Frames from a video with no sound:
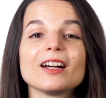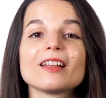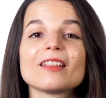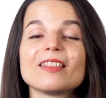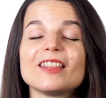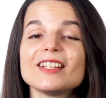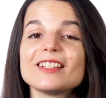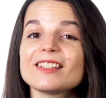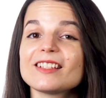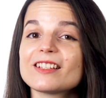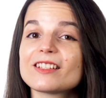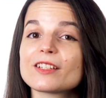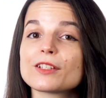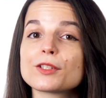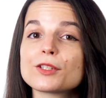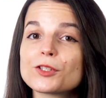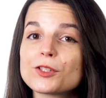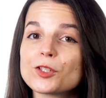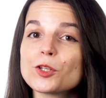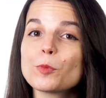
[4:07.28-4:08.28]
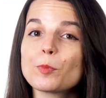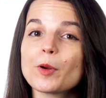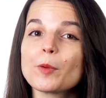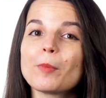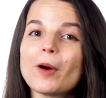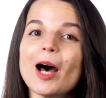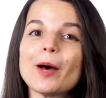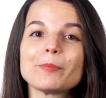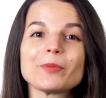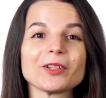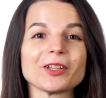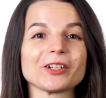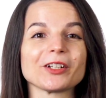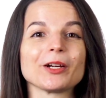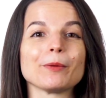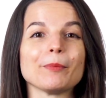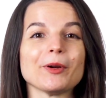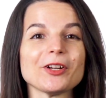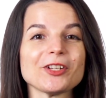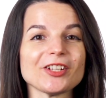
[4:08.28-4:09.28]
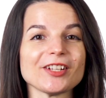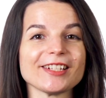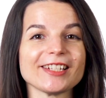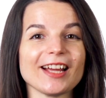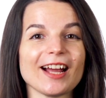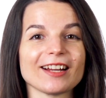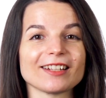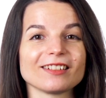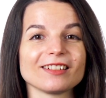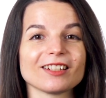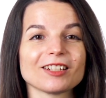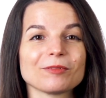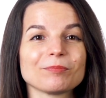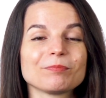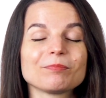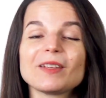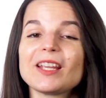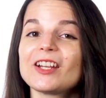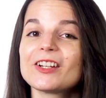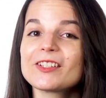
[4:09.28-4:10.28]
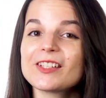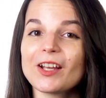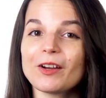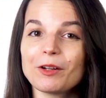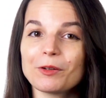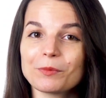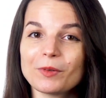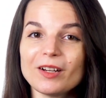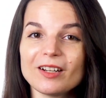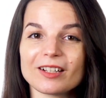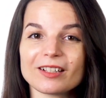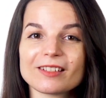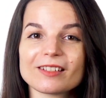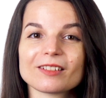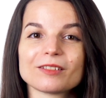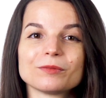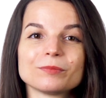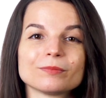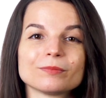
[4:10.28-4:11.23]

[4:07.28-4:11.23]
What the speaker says: This is a super popular immersion tactic. Here's how it works.